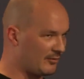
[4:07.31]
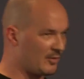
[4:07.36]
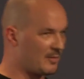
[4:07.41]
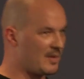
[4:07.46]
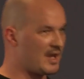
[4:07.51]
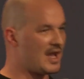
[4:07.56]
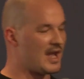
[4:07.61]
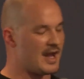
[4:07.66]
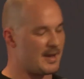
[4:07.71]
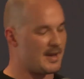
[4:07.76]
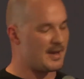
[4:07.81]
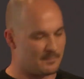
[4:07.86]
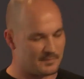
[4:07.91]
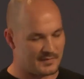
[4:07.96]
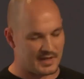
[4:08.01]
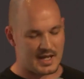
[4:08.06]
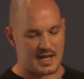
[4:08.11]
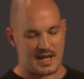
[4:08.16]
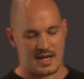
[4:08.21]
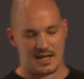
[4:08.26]
from AI.
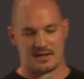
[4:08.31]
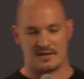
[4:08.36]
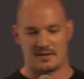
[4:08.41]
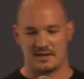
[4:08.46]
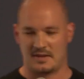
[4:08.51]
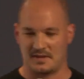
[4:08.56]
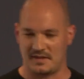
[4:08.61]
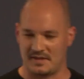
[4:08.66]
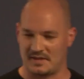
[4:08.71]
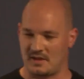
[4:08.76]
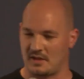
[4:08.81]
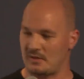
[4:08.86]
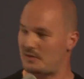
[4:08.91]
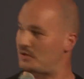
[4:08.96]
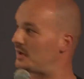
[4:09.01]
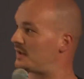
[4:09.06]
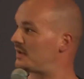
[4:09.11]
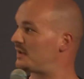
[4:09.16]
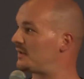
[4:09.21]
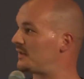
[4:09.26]
And this is not just